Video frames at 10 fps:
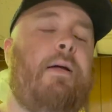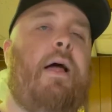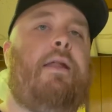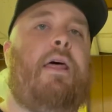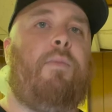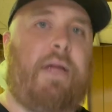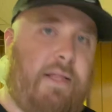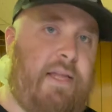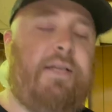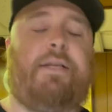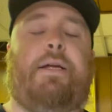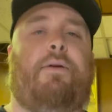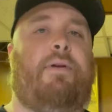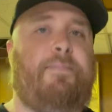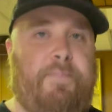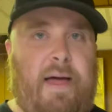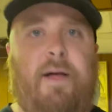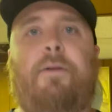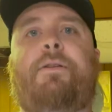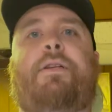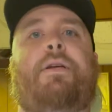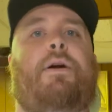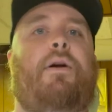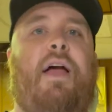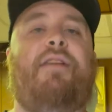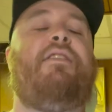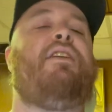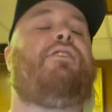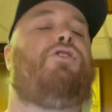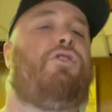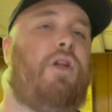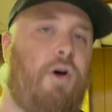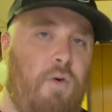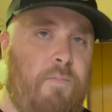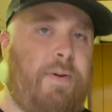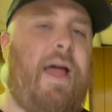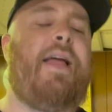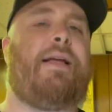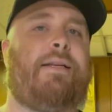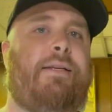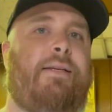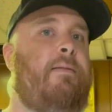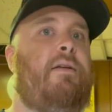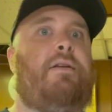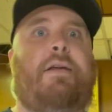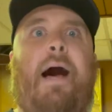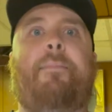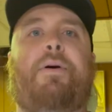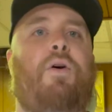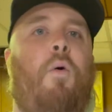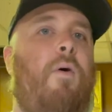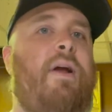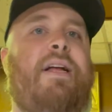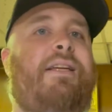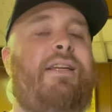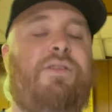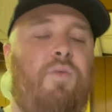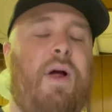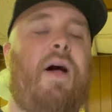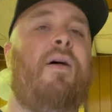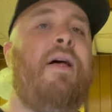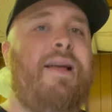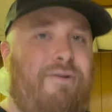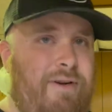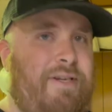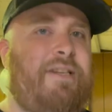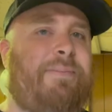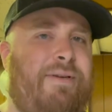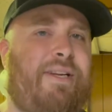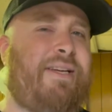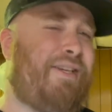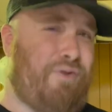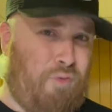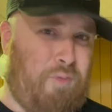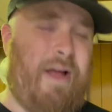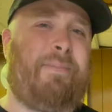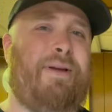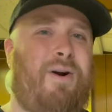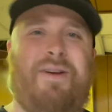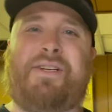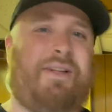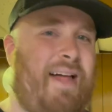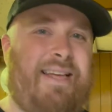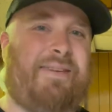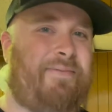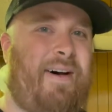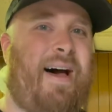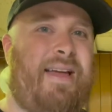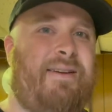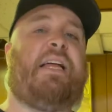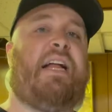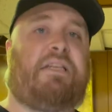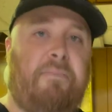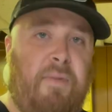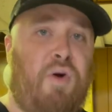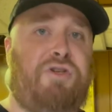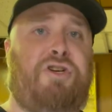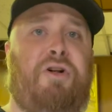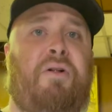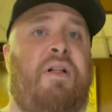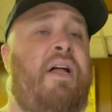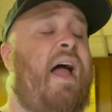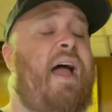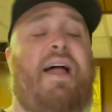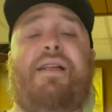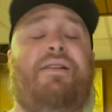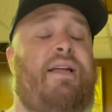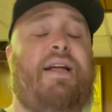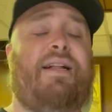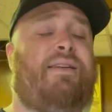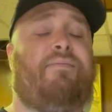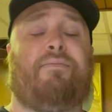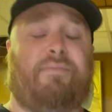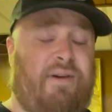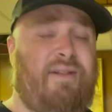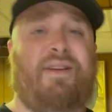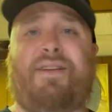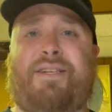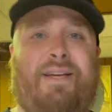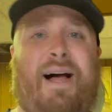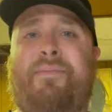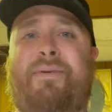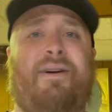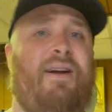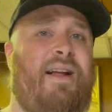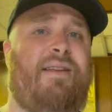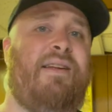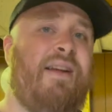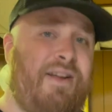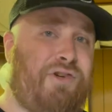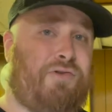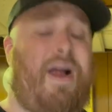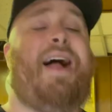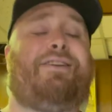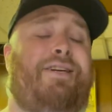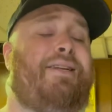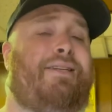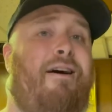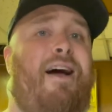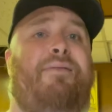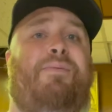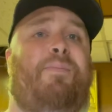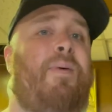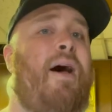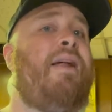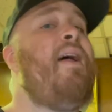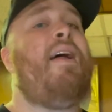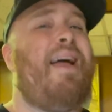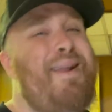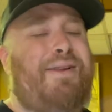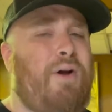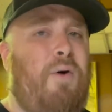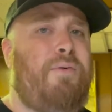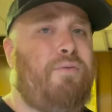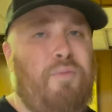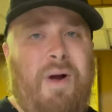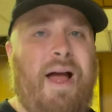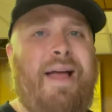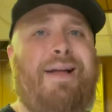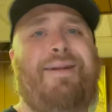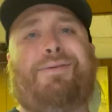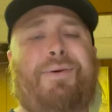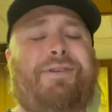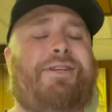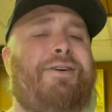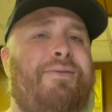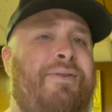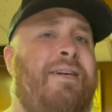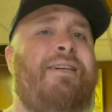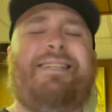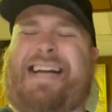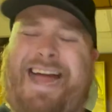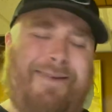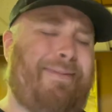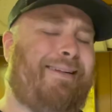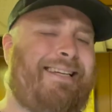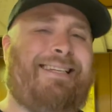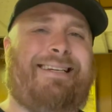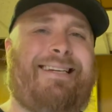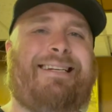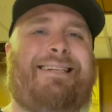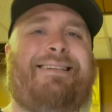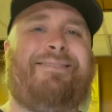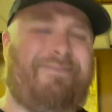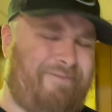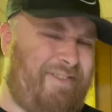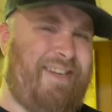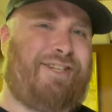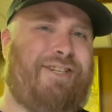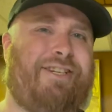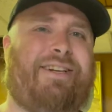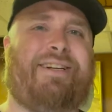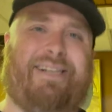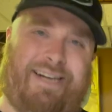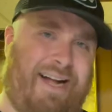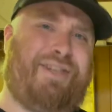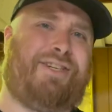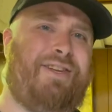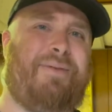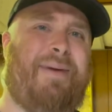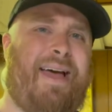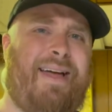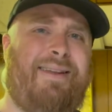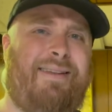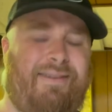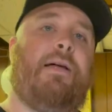And then we get these eerie bells here, and this slow pace. The somber organs as well. Kristen's music is incredibly hard to classify. It's emotional, and it's really somber and tragic at times, but in its own way, it's also animalistic and vicious, and it cuts you, man.